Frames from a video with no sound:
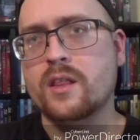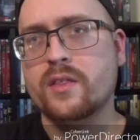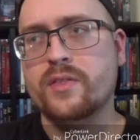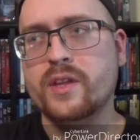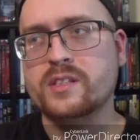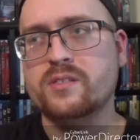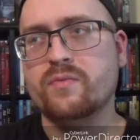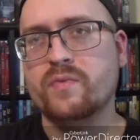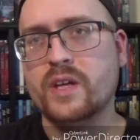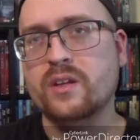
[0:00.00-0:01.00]
this
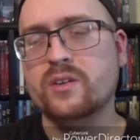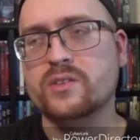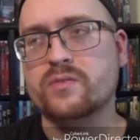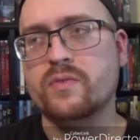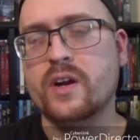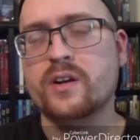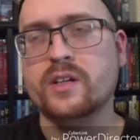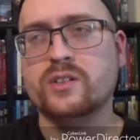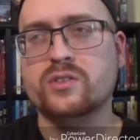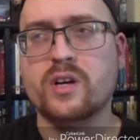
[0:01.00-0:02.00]
feels
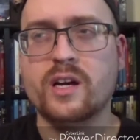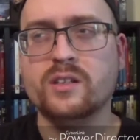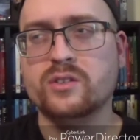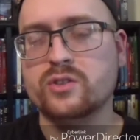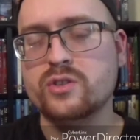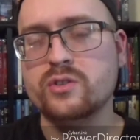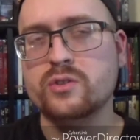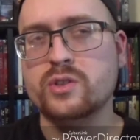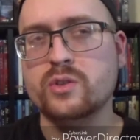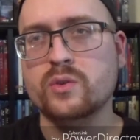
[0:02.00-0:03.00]
very tried and true
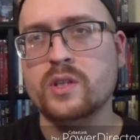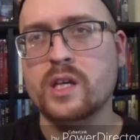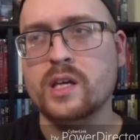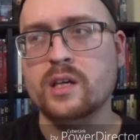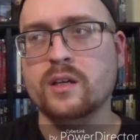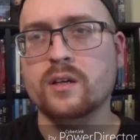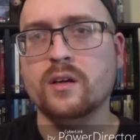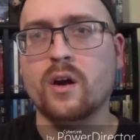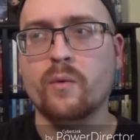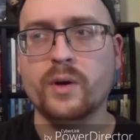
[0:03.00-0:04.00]
to the
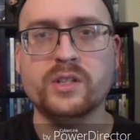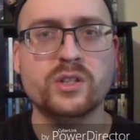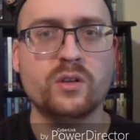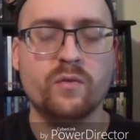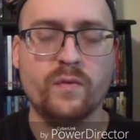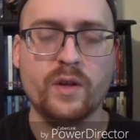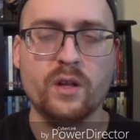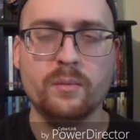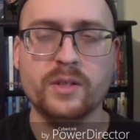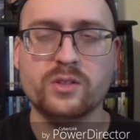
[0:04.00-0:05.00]
original
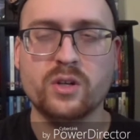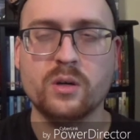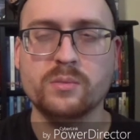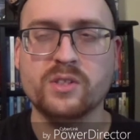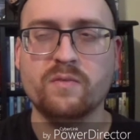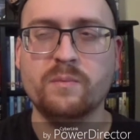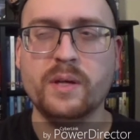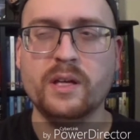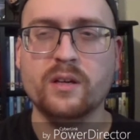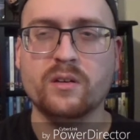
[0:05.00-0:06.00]
film in terms of
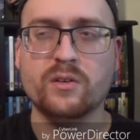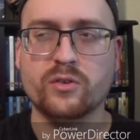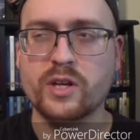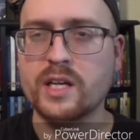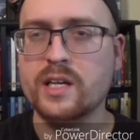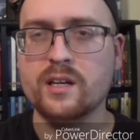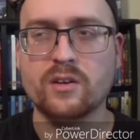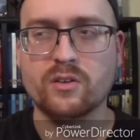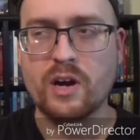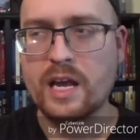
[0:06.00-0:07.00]
being gritty and
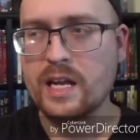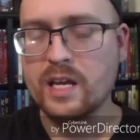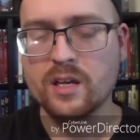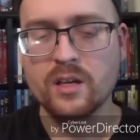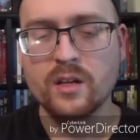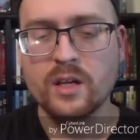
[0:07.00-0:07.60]
grainy,